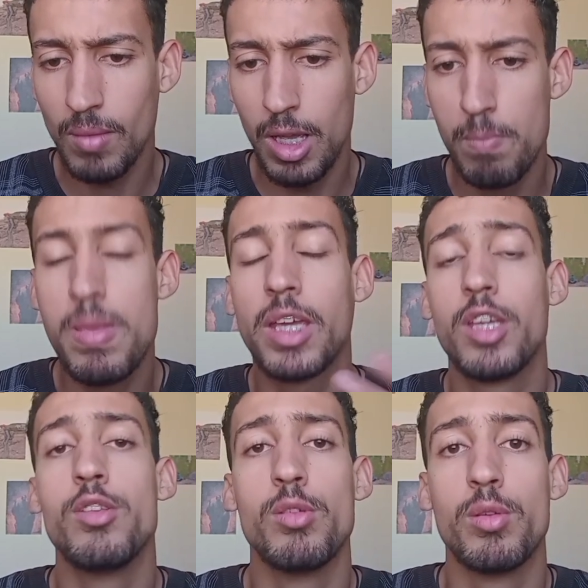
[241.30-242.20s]
making
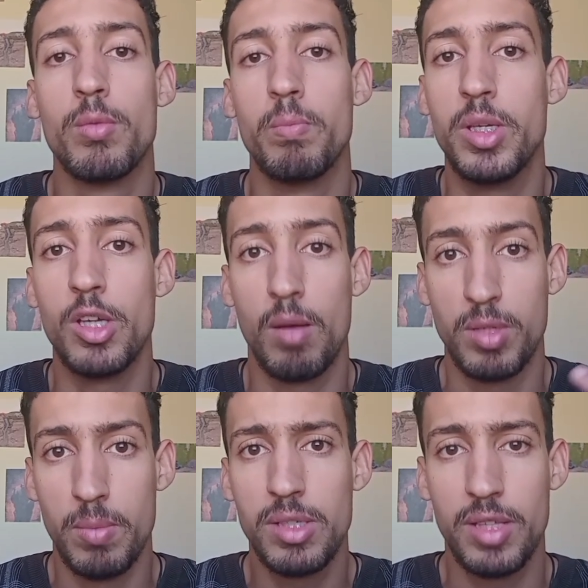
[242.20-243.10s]
you be
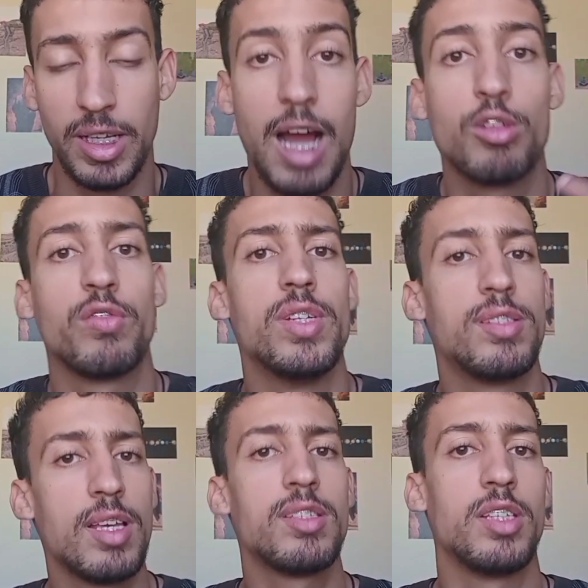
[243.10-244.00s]
optimistic out of
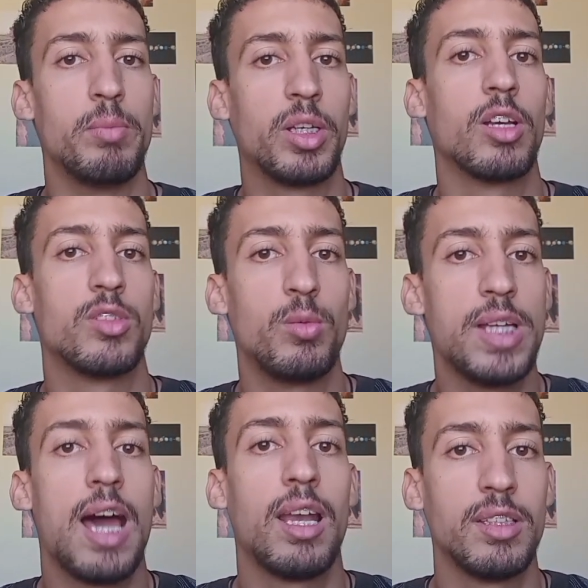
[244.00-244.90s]
necessity because
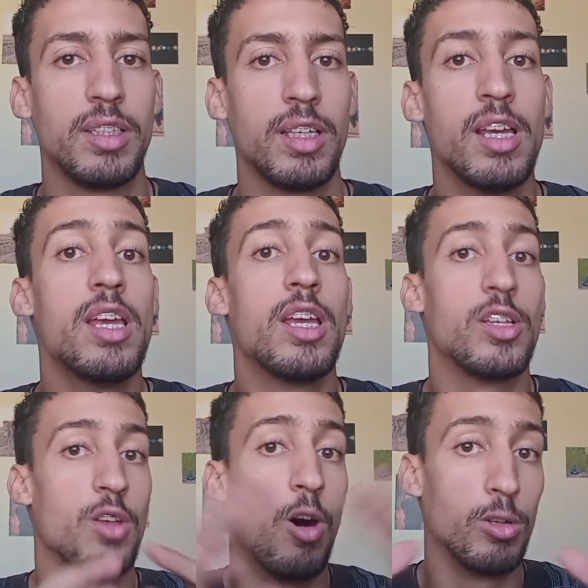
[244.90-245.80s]
reality is
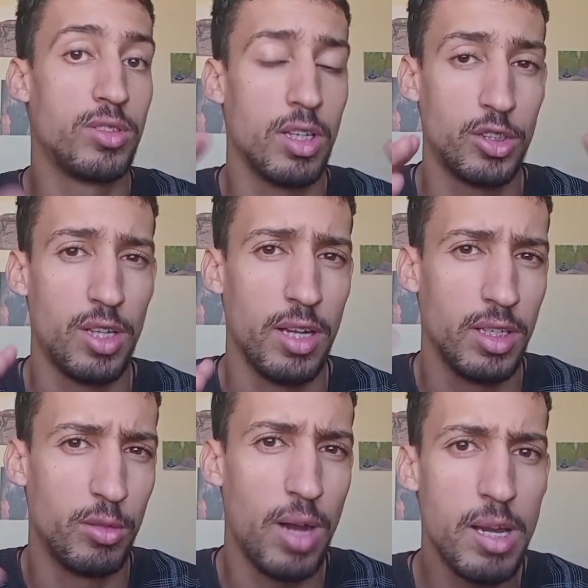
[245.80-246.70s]
all sunshine
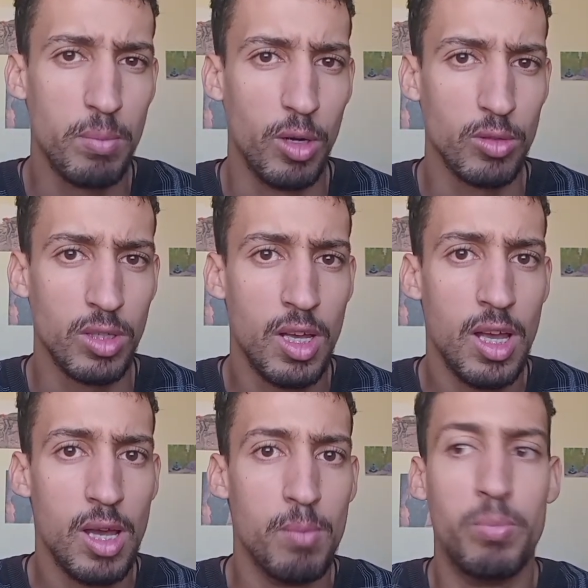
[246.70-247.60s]
and rainbows,
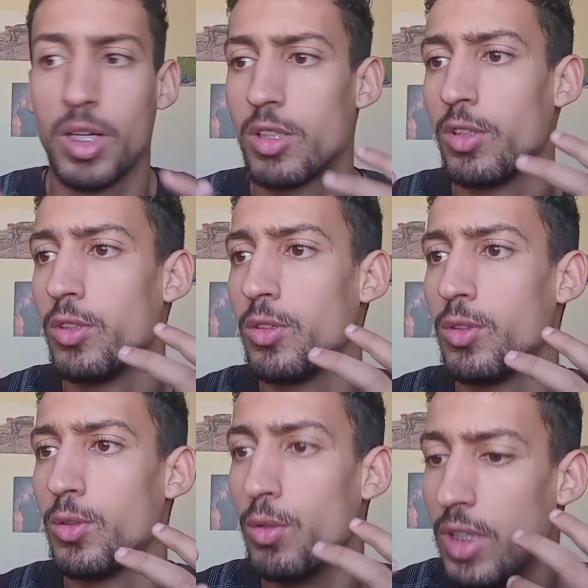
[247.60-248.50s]
but
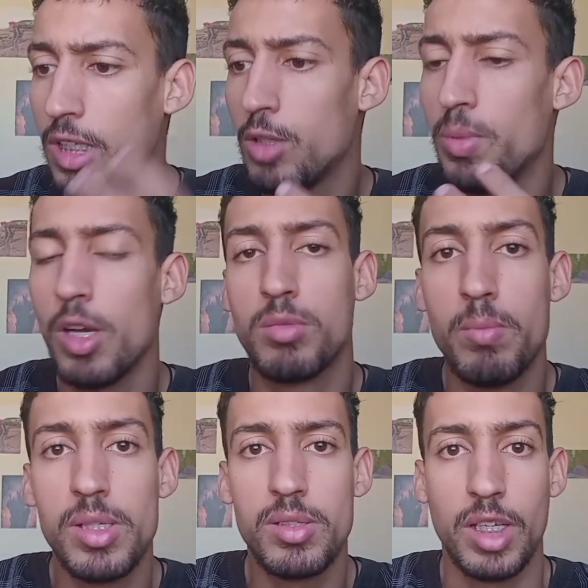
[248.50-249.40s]
you need to be
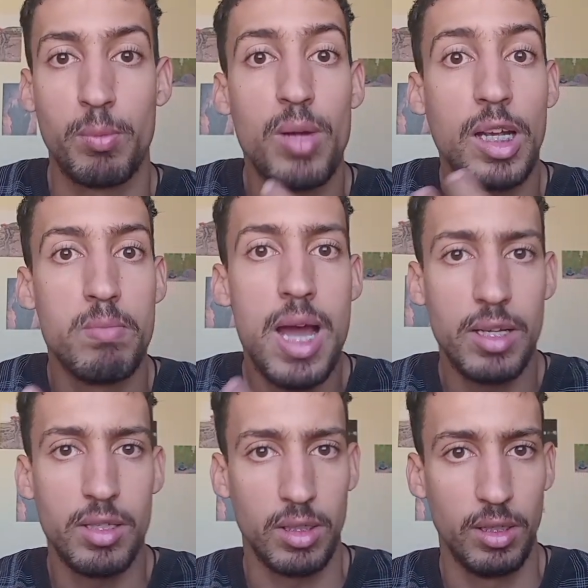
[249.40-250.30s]
optimistic
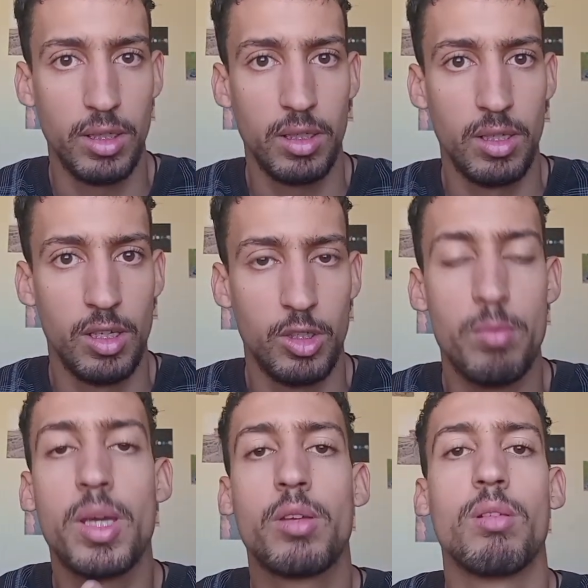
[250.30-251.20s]
pragmatically to
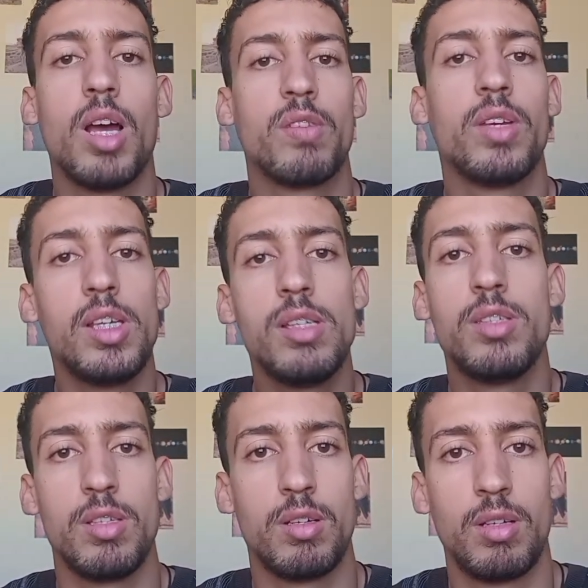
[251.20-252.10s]
make your life
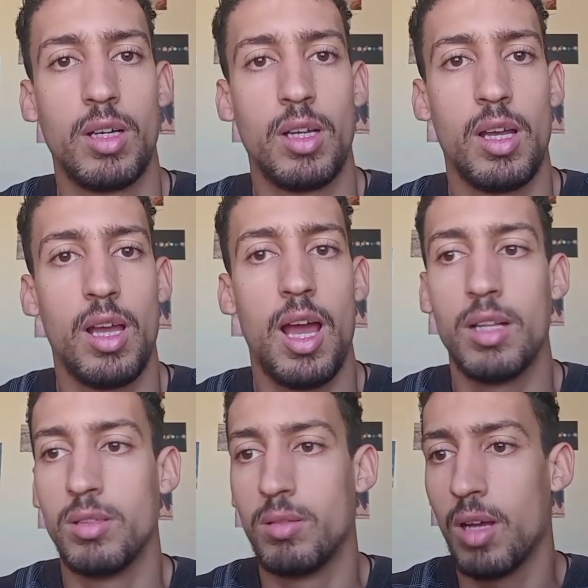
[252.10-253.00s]
easier
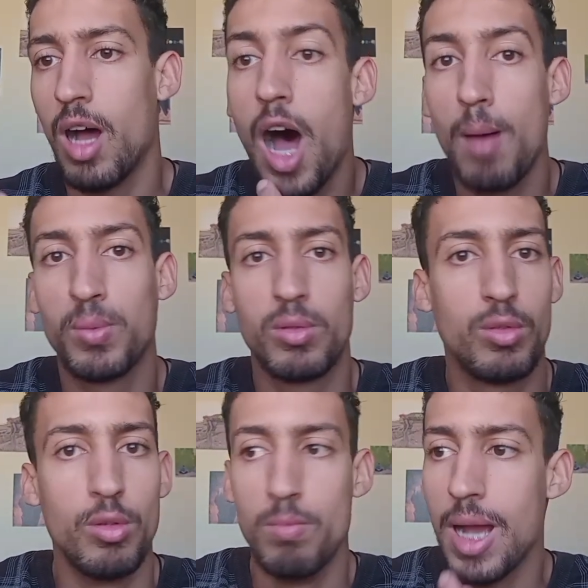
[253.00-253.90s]
and opt
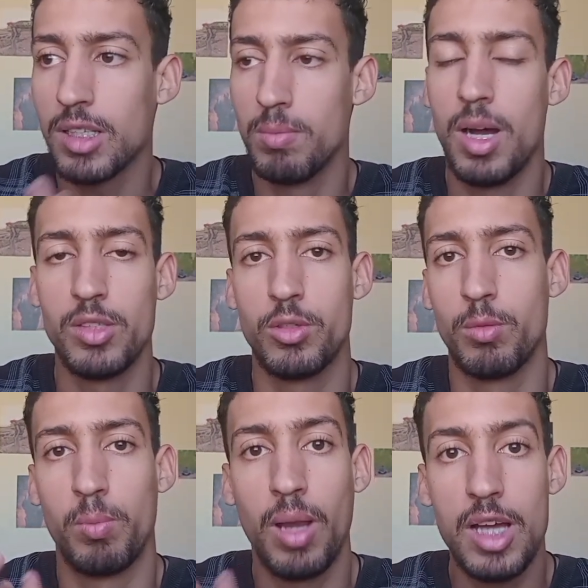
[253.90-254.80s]
to maximize your
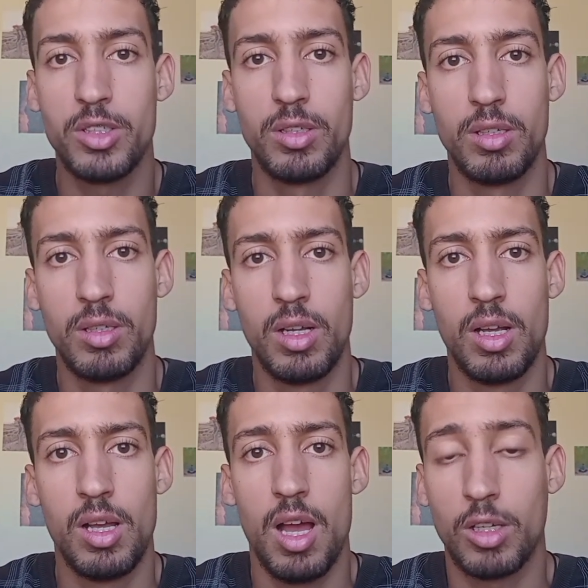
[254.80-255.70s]
pleasure
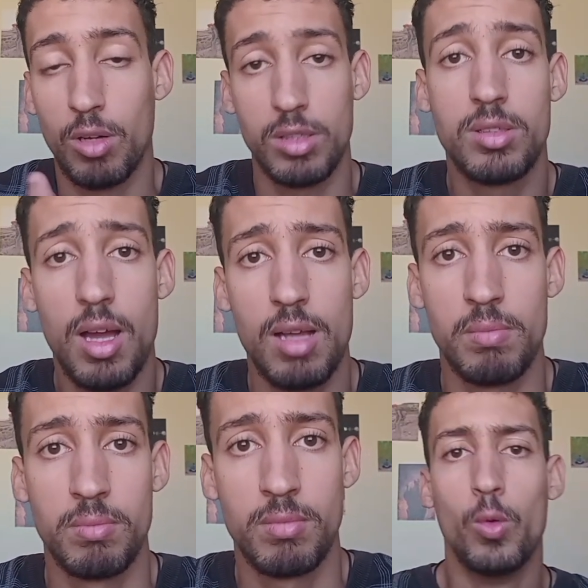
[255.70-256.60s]
across
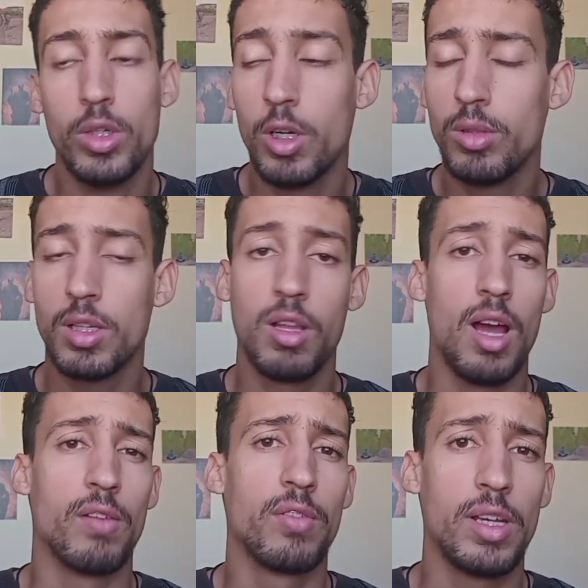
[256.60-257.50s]
time. We know that
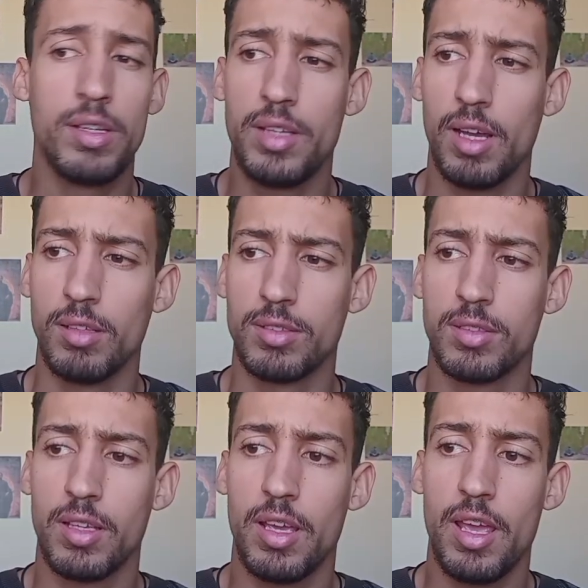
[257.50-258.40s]
life entails
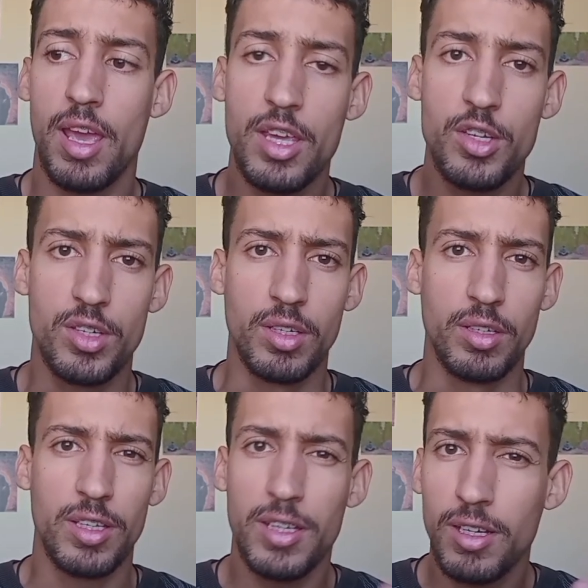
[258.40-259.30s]
aging,
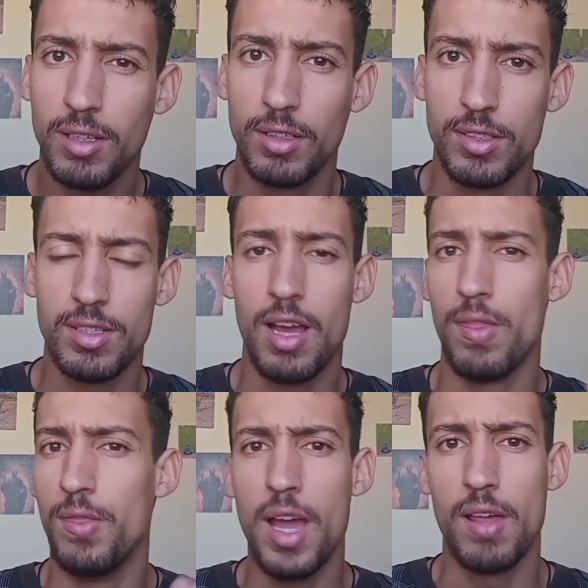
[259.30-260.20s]
illness,
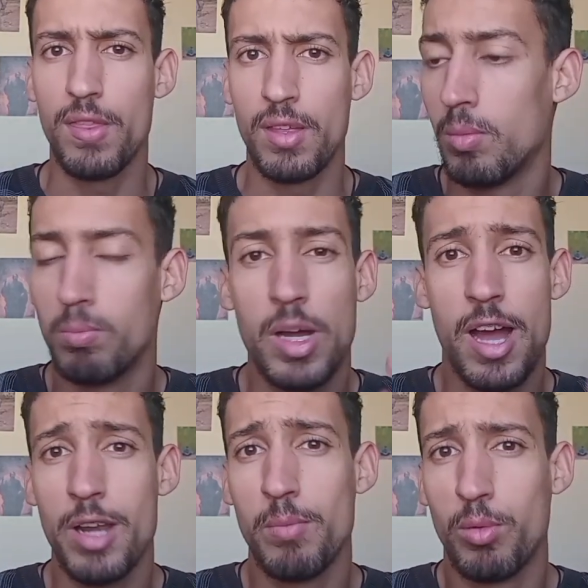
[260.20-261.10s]
and death. My
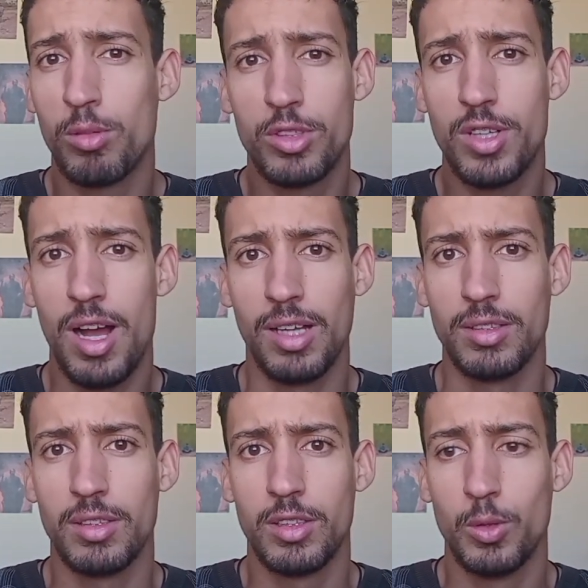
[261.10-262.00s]
unborn child
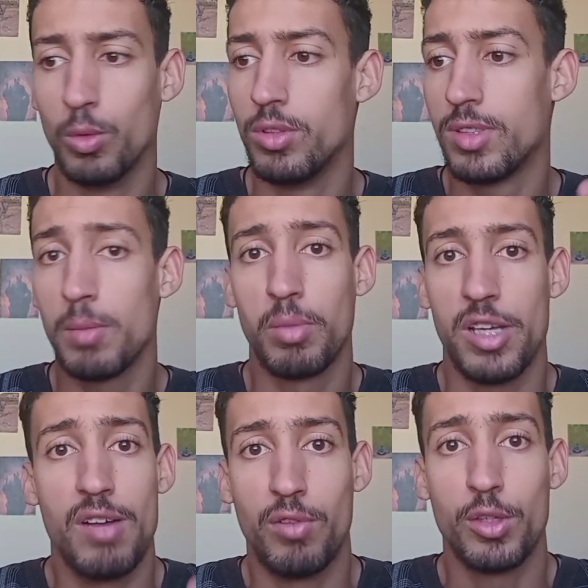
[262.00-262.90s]
would simply
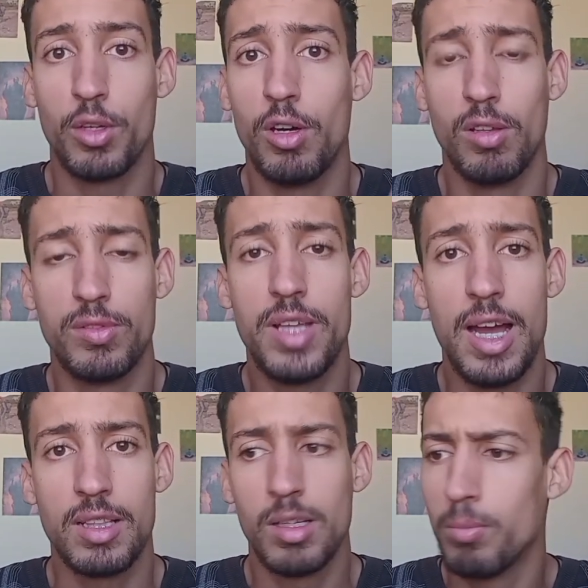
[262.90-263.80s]
avoid all of
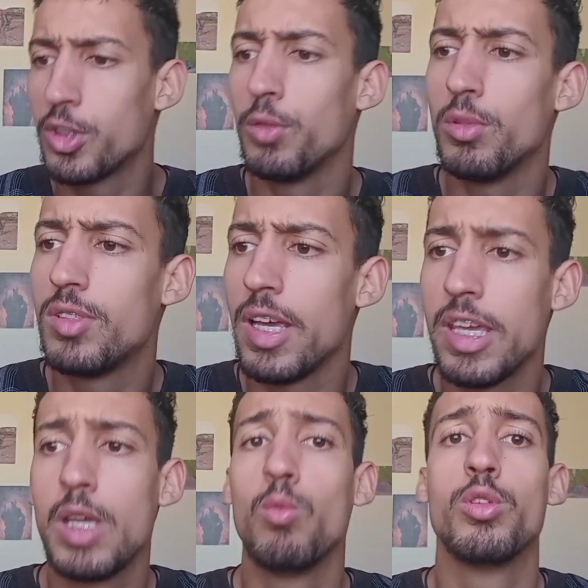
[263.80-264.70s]
that, but you would say
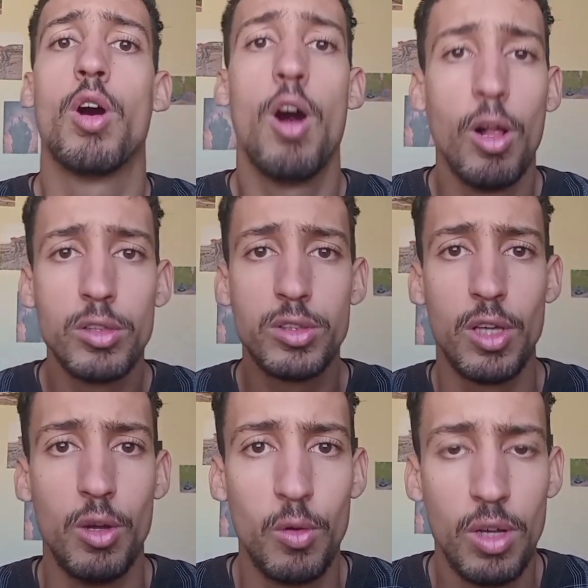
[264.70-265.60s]
he would
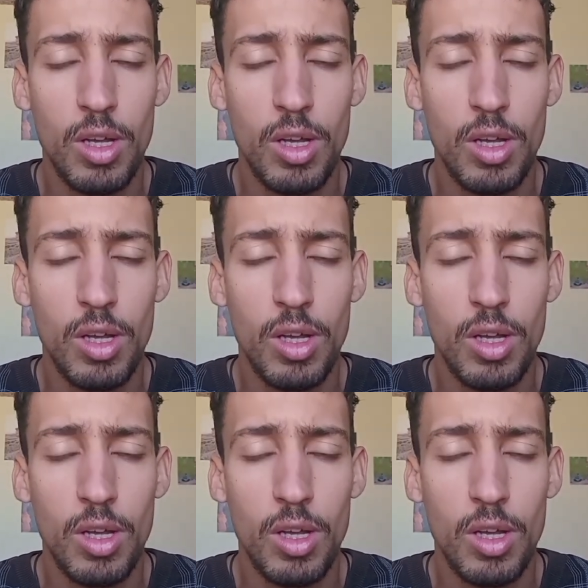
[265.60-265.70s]
also